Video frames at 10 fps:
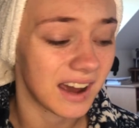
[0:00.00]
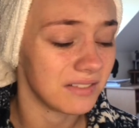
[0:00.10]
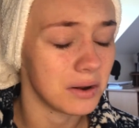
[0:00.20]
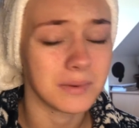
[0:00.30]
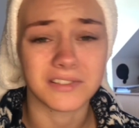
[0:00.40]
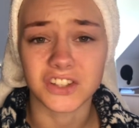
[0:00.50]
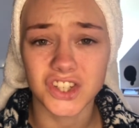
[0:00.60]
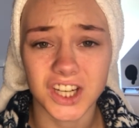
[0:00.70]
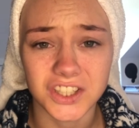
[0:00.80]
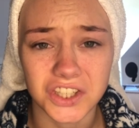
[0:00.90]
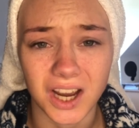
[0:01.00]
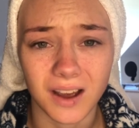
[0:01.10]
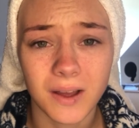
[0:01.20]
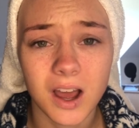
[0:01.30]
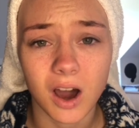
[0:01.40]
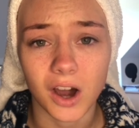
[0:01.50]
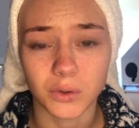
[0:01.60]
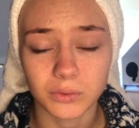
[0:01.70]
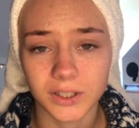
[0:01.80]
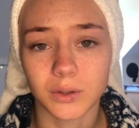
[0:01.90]
have a little bit of a chit-chat. I don't
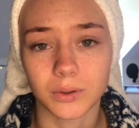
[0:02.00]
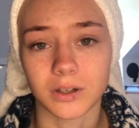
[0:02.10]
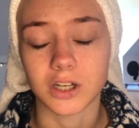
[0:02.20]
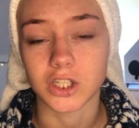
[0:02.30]
really know what I'm going to